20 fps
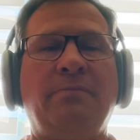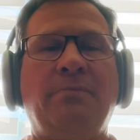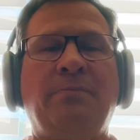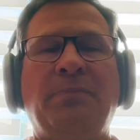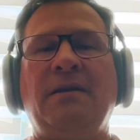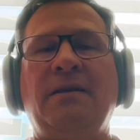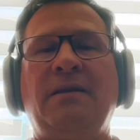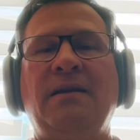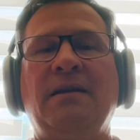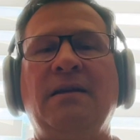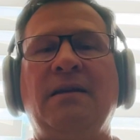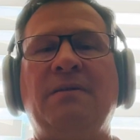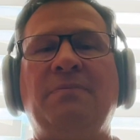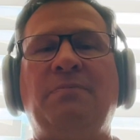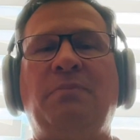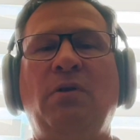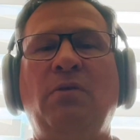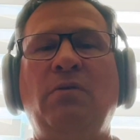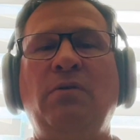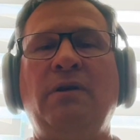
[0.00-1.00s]
The
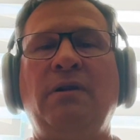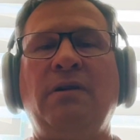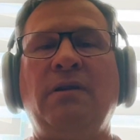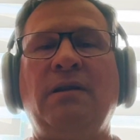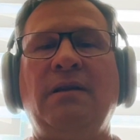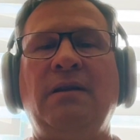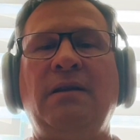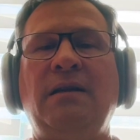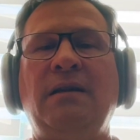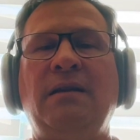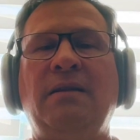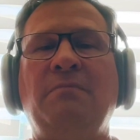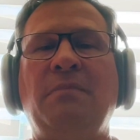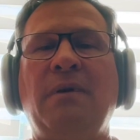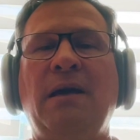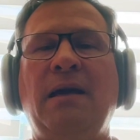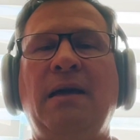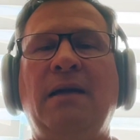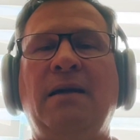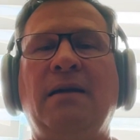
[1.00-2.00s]
exponent need
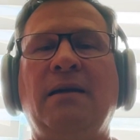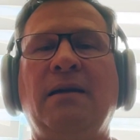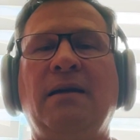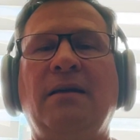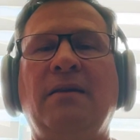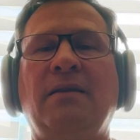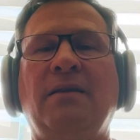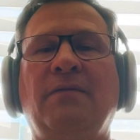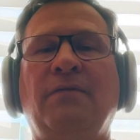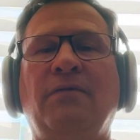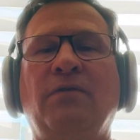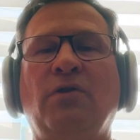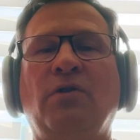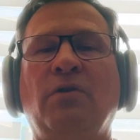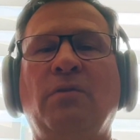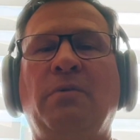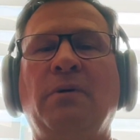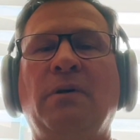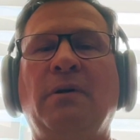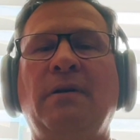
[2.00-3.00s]
make the
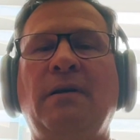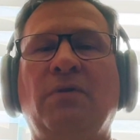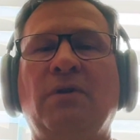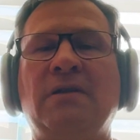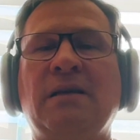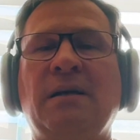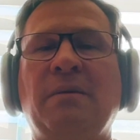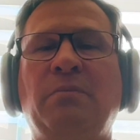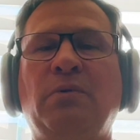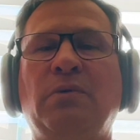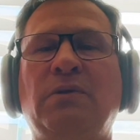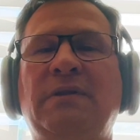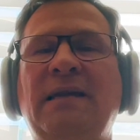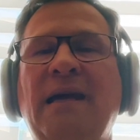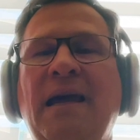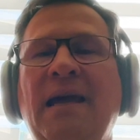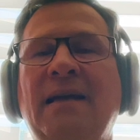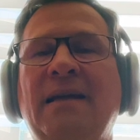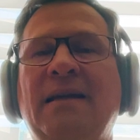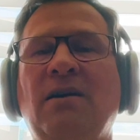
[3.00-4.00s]
verb, for example,
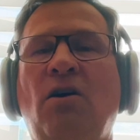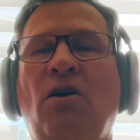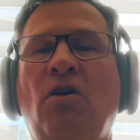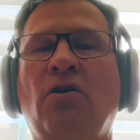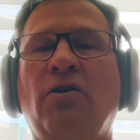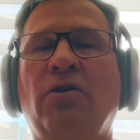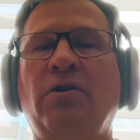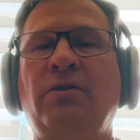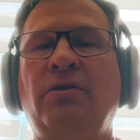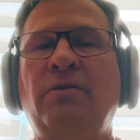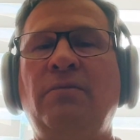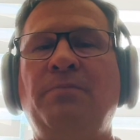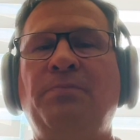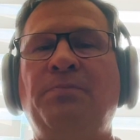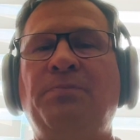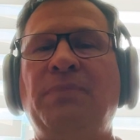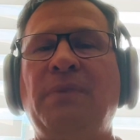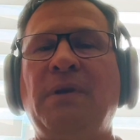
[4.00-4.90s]
take on,